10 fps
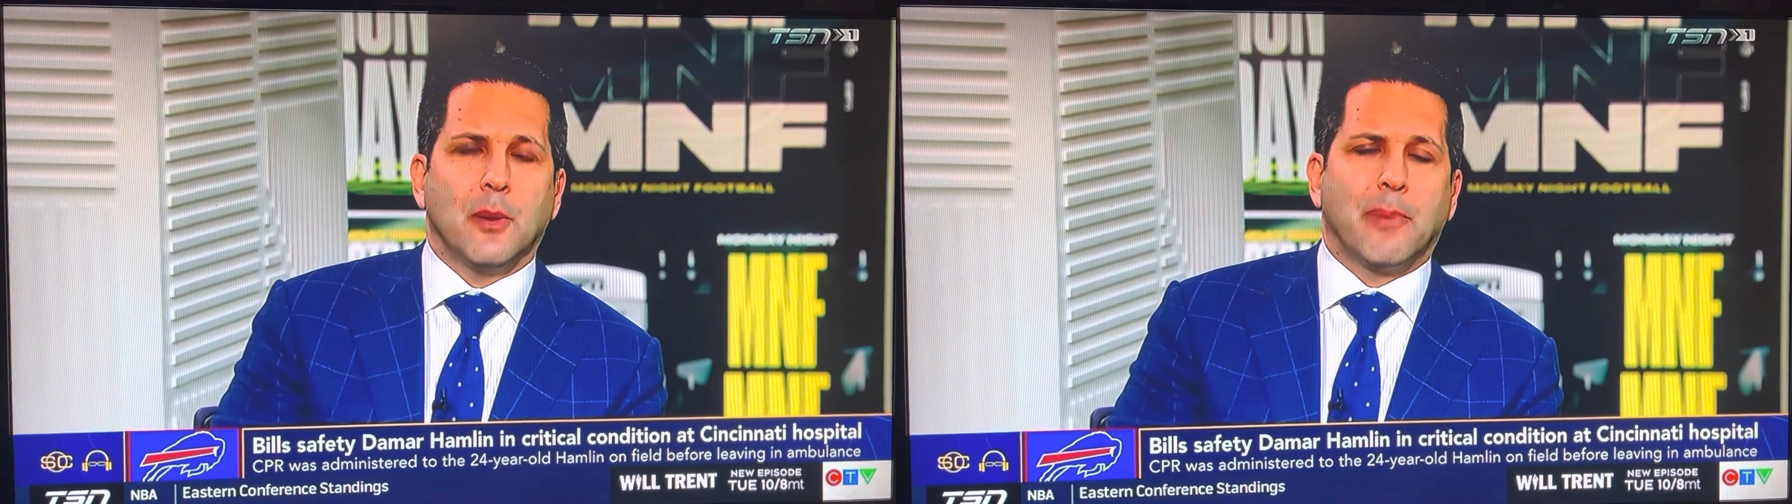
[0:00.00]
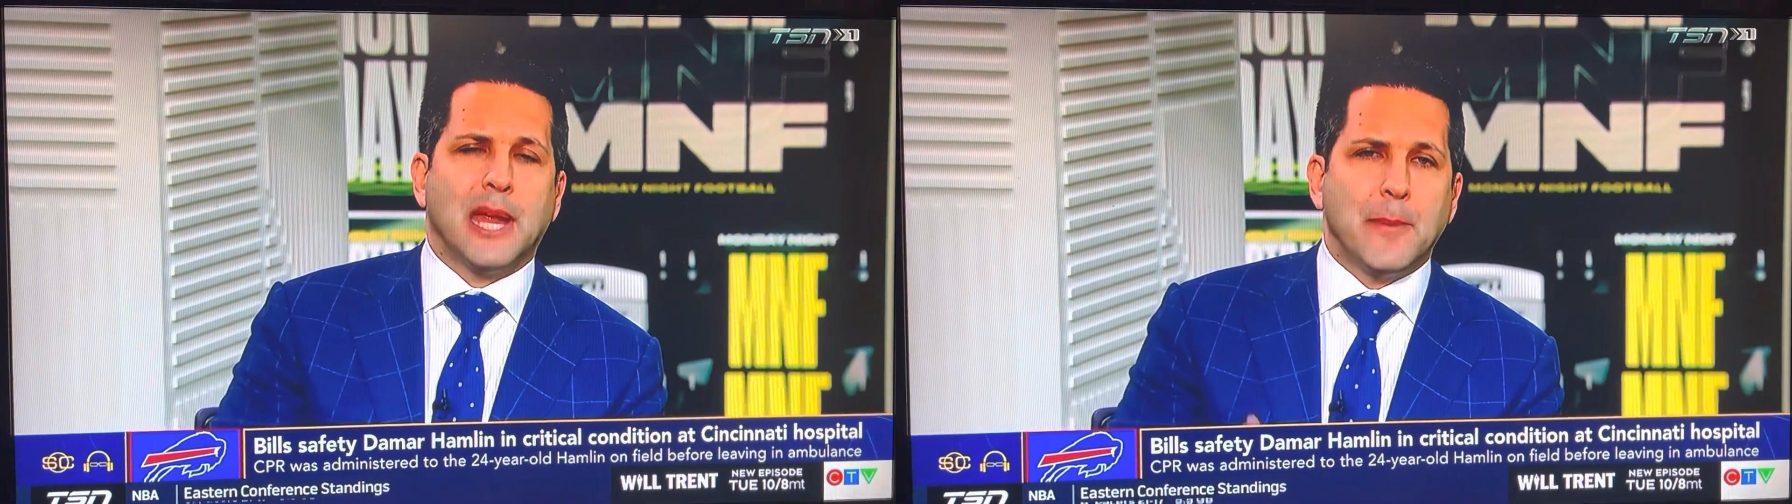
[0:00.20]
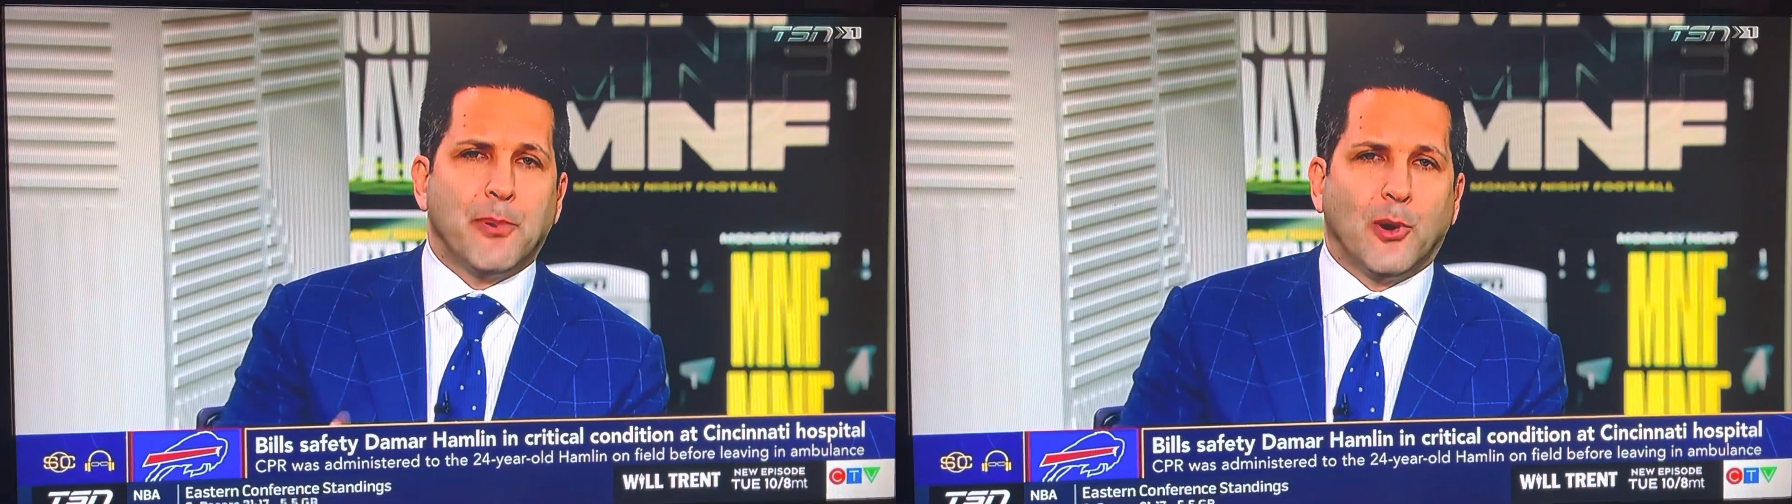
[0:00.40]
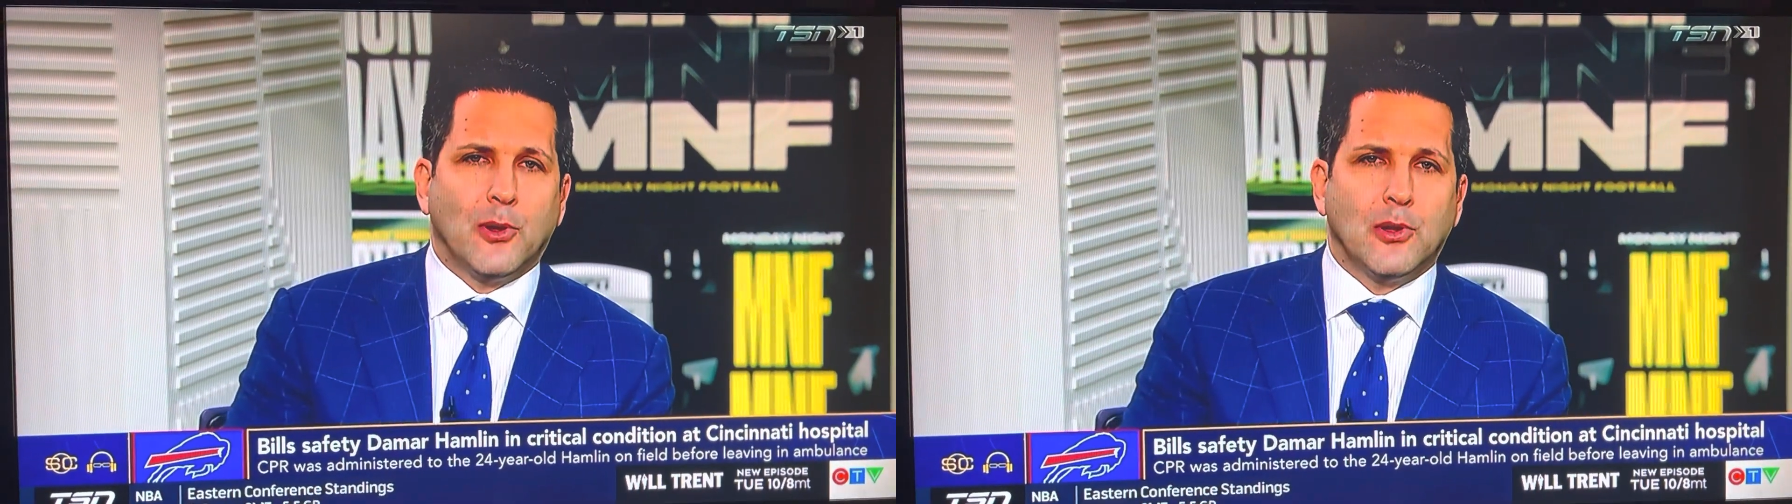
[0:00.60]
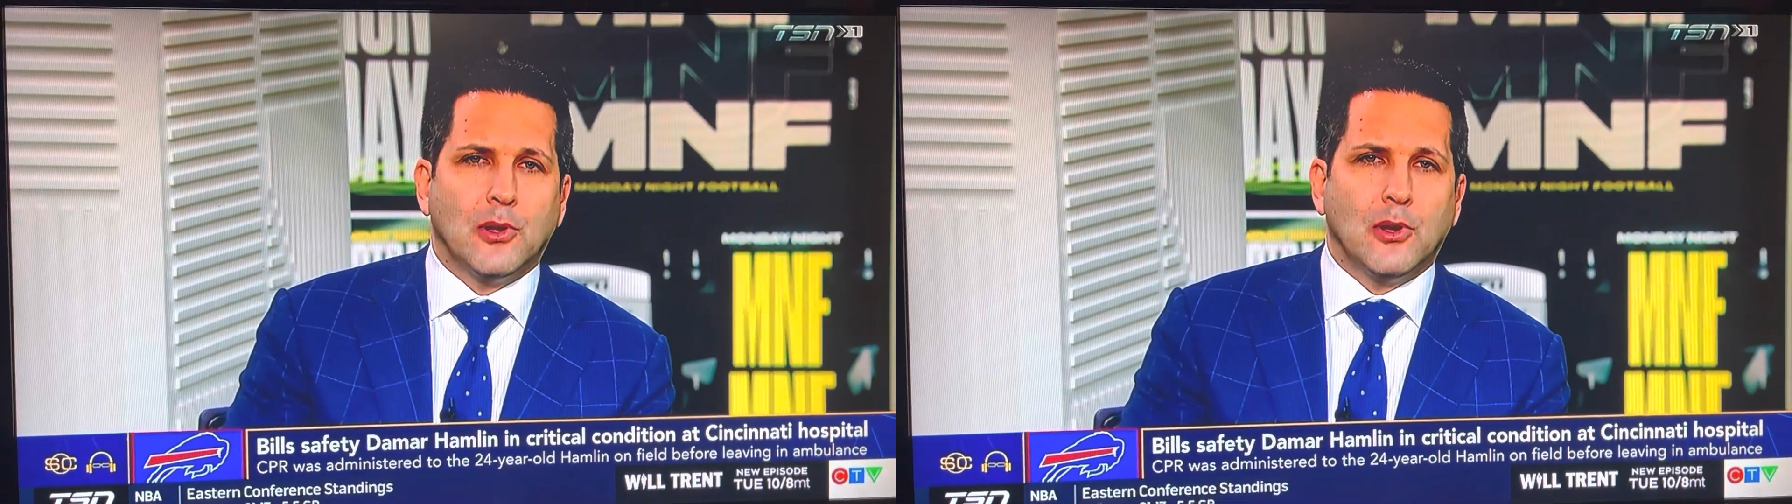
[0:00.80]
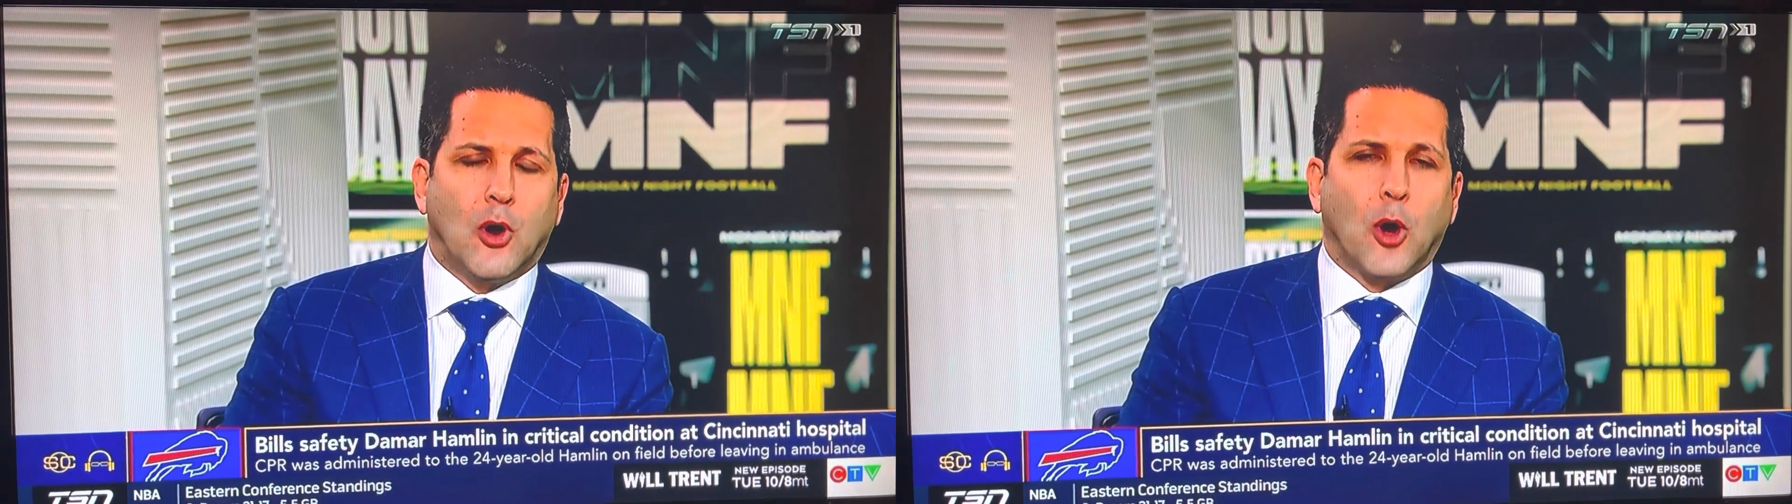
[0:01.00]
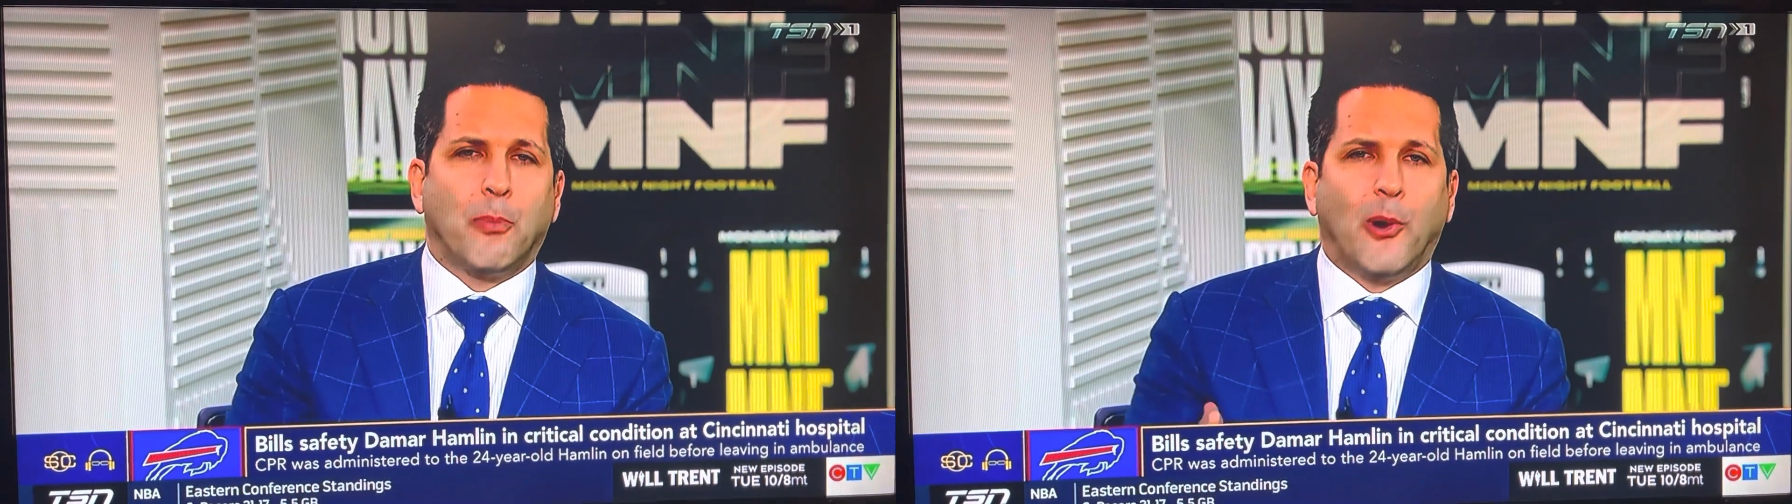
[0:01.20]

people are